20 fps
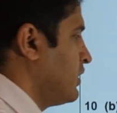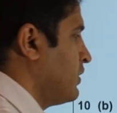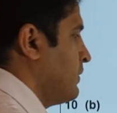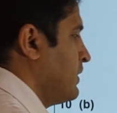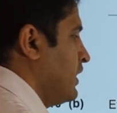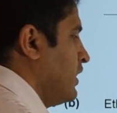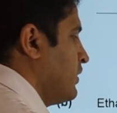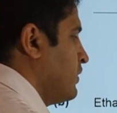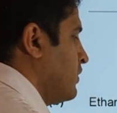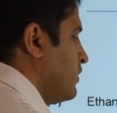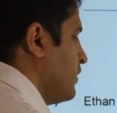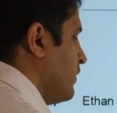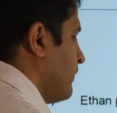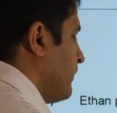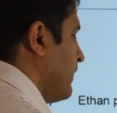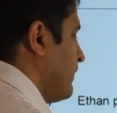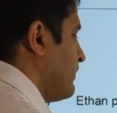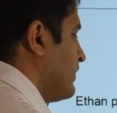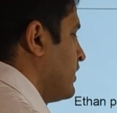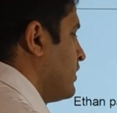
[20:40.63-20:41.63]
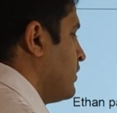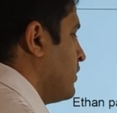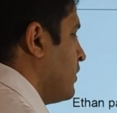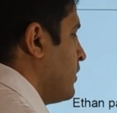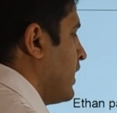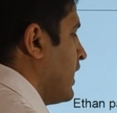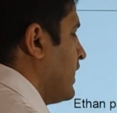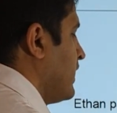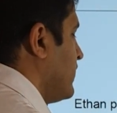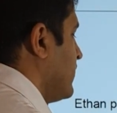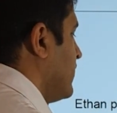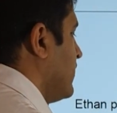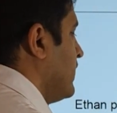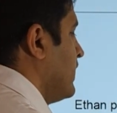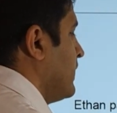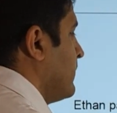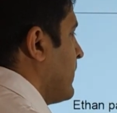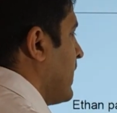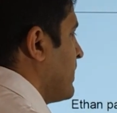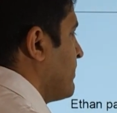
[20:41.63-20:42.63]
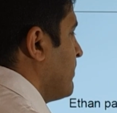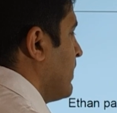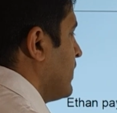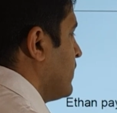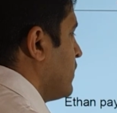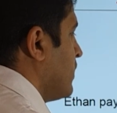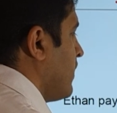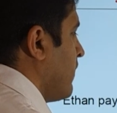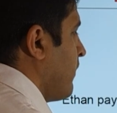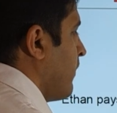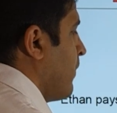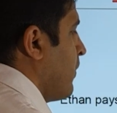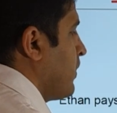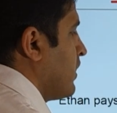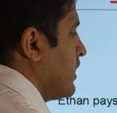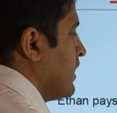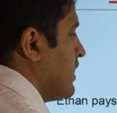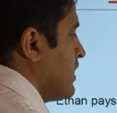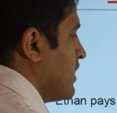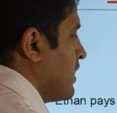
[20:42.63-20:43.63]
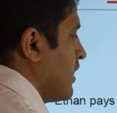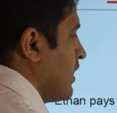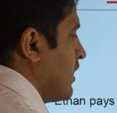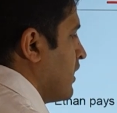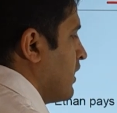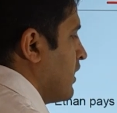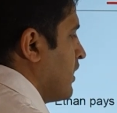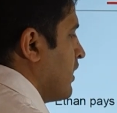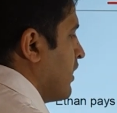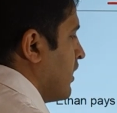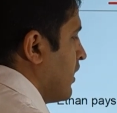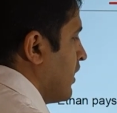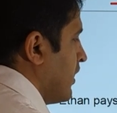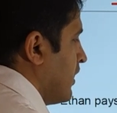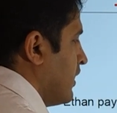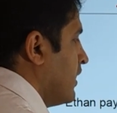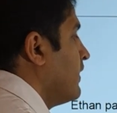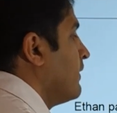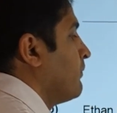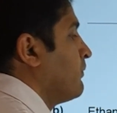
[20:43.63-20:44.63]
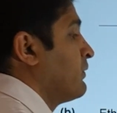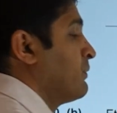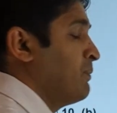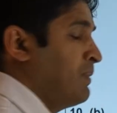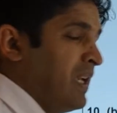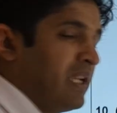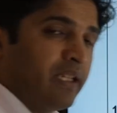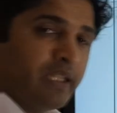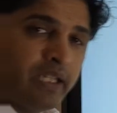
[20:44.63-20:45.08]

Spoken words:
So we need to do 52.80 divided by 240. Bit